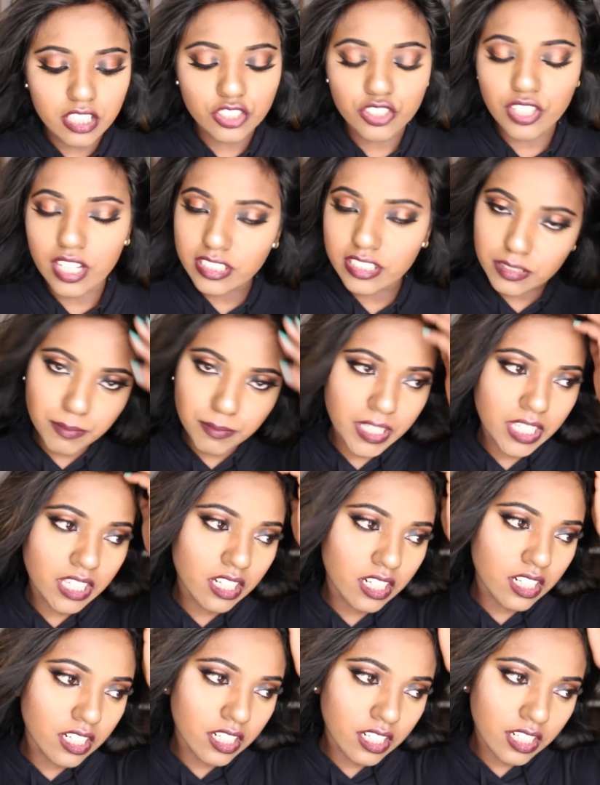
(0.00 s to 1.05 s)
Trust me,
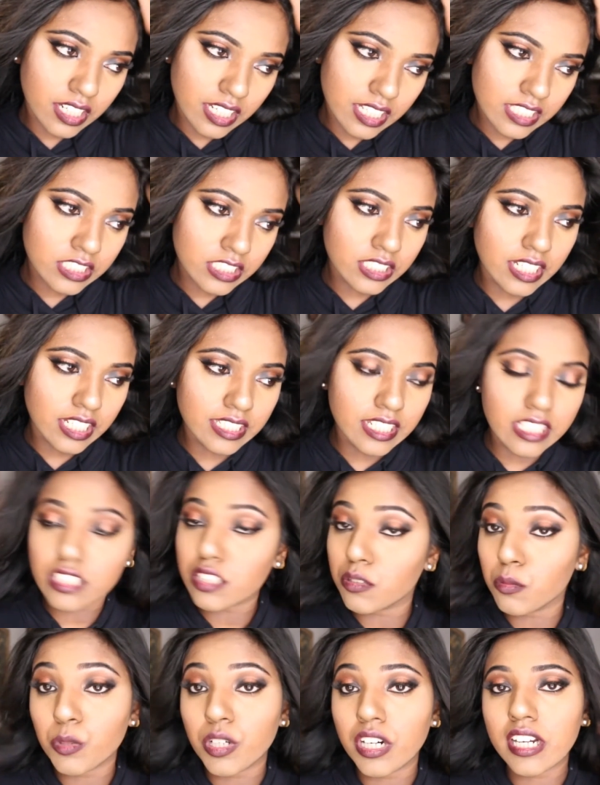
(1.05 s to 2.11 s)
it
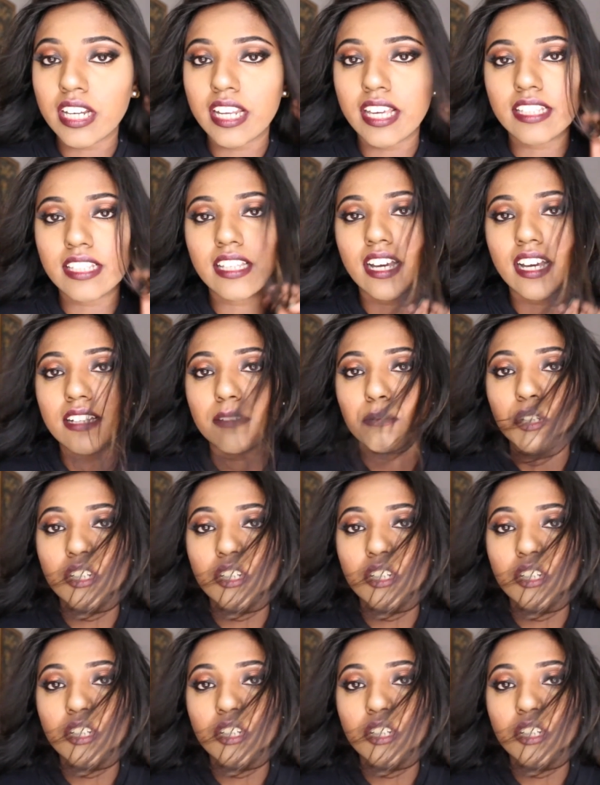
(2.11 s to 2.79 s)
doesn't work like that,